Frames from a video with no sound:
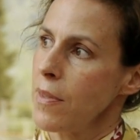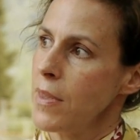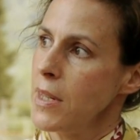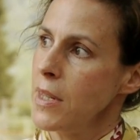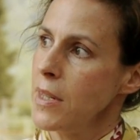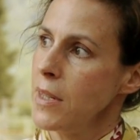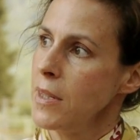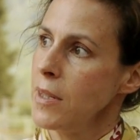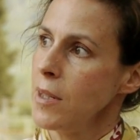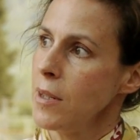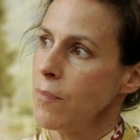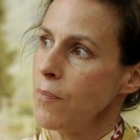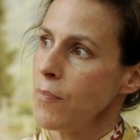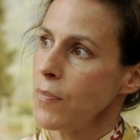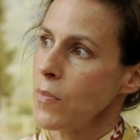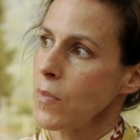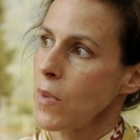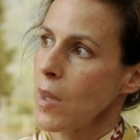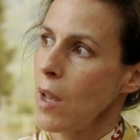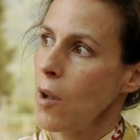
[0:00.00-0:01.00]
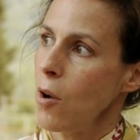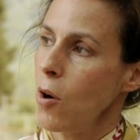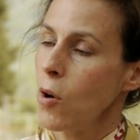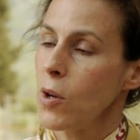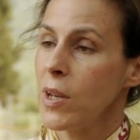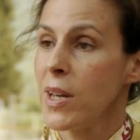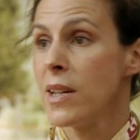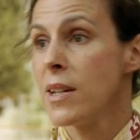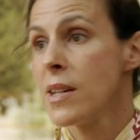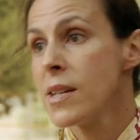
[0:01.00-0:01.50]
the
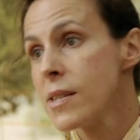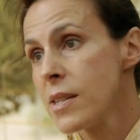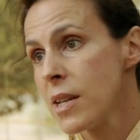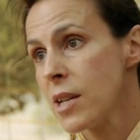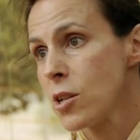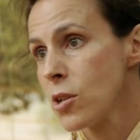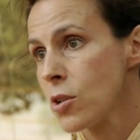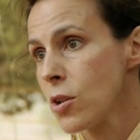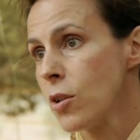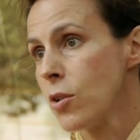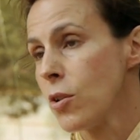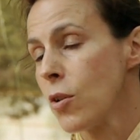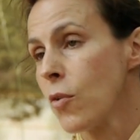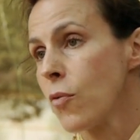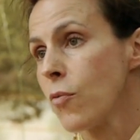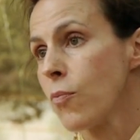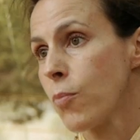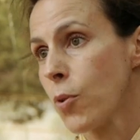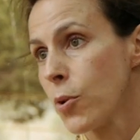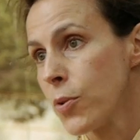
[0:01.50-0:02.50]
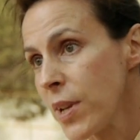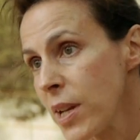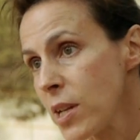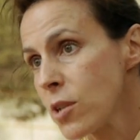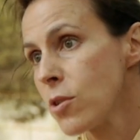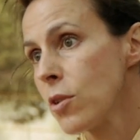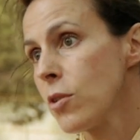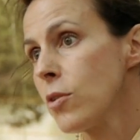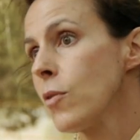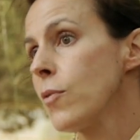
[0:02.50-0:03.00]
organization of
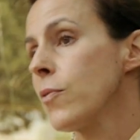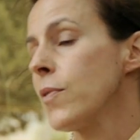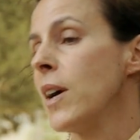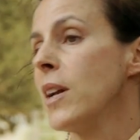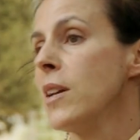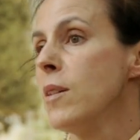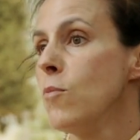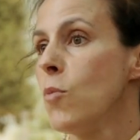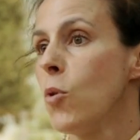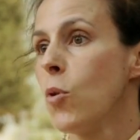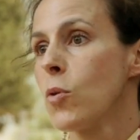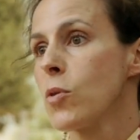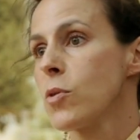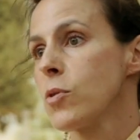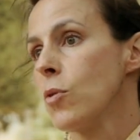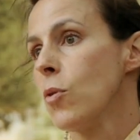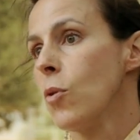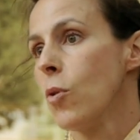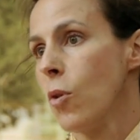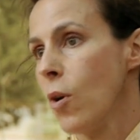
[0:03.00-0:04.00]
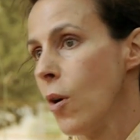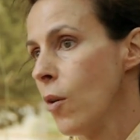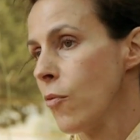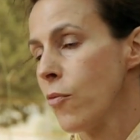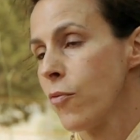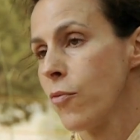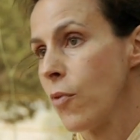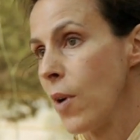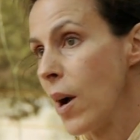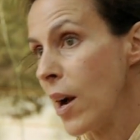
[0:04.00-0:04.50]
protection of animals or of
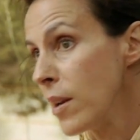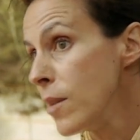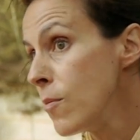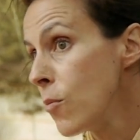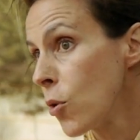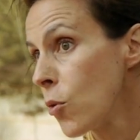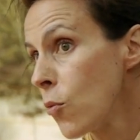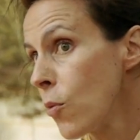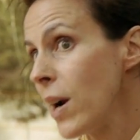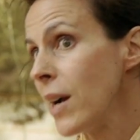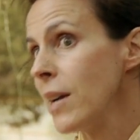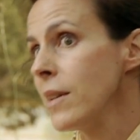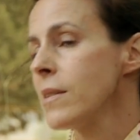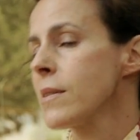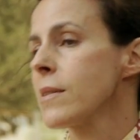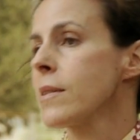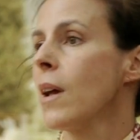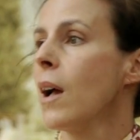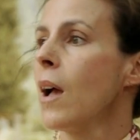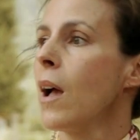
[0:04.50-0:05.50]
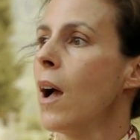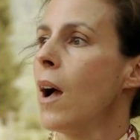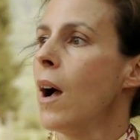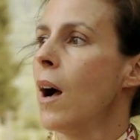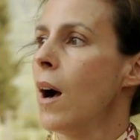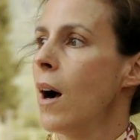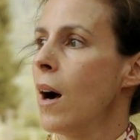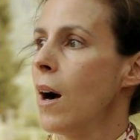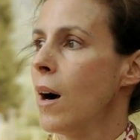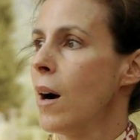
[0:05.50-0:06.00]
animal rights
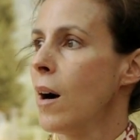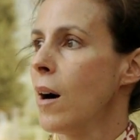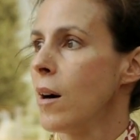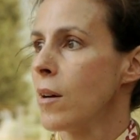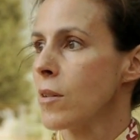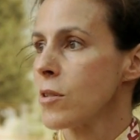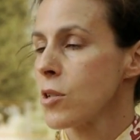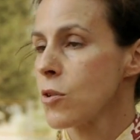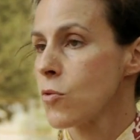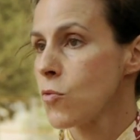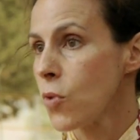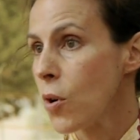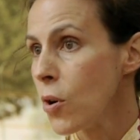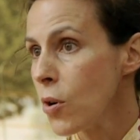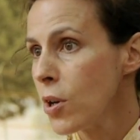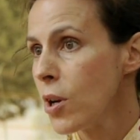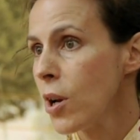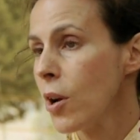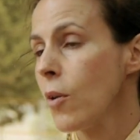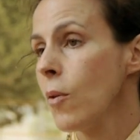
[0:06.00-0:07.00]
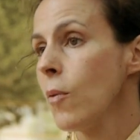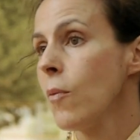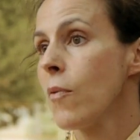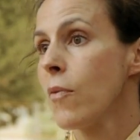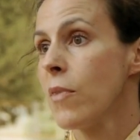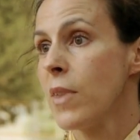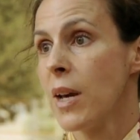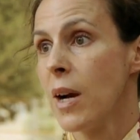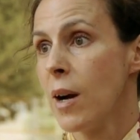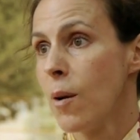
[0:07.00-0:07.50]
are stronger.
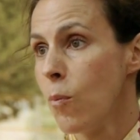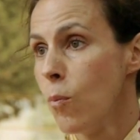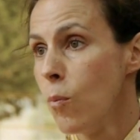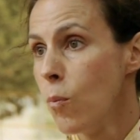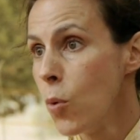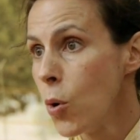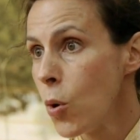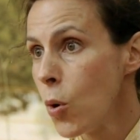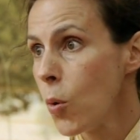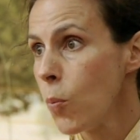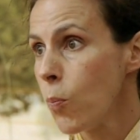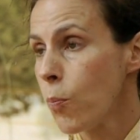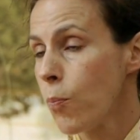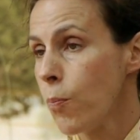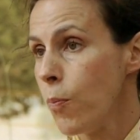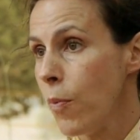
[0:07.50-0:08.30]
They are more